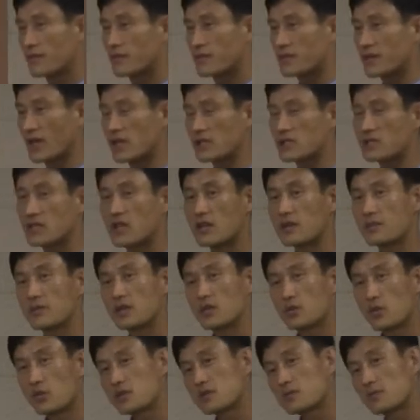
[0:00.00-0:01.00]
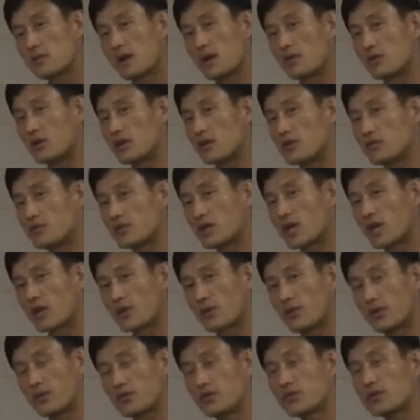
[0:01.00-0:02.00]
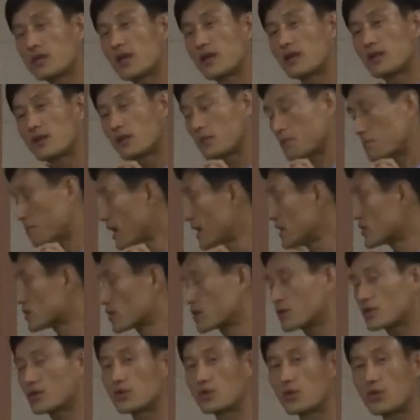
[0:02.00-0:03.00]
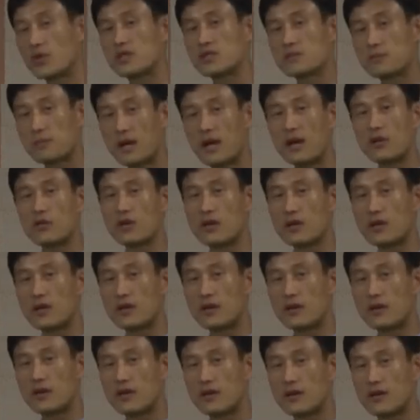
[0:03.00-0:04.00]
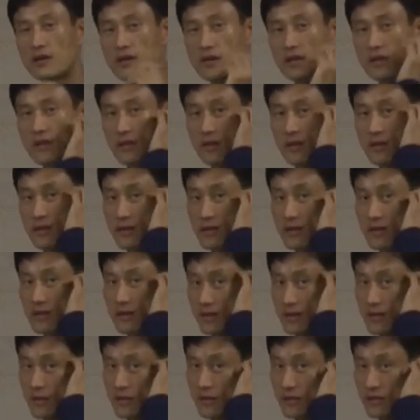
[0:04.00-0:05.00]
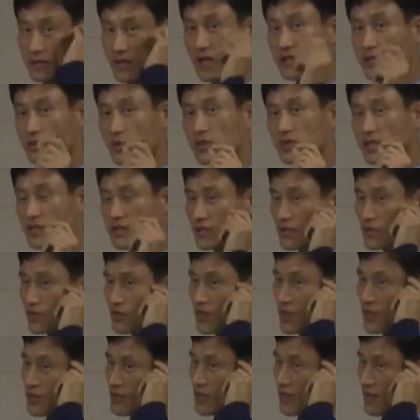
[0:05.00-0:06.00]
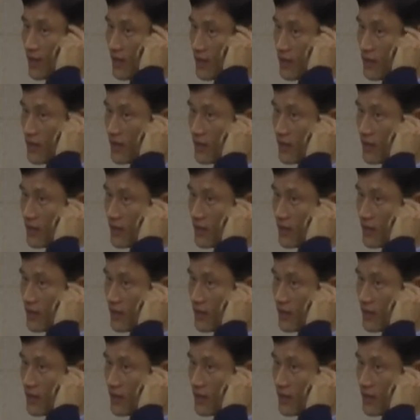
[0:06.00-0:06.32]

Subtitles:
That's going to be noise power. You can measure the noise power. That's the only thing you can get.